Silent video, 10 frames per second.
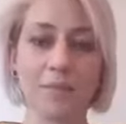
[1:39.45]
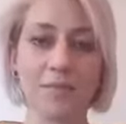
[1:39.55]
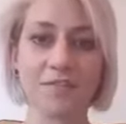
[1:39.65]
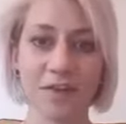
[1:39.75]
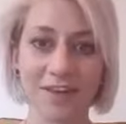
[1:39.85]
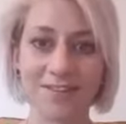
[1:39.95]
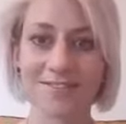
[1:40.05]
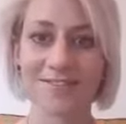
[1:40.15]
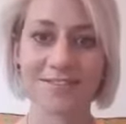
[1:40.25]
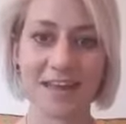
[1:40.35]

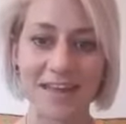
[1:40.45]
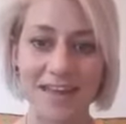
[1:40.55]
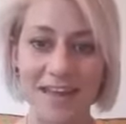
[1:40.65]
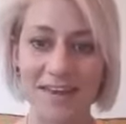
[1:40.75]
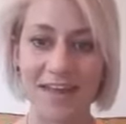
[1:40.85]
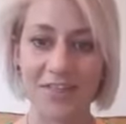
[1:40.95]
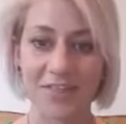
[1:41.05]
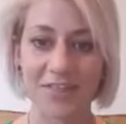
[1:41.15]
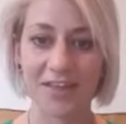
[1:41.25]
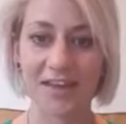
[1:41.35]
stylists in
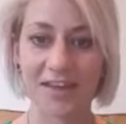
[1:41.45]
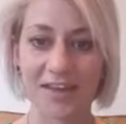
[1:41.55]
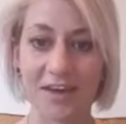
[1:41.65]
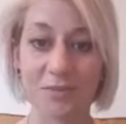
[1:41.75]
the...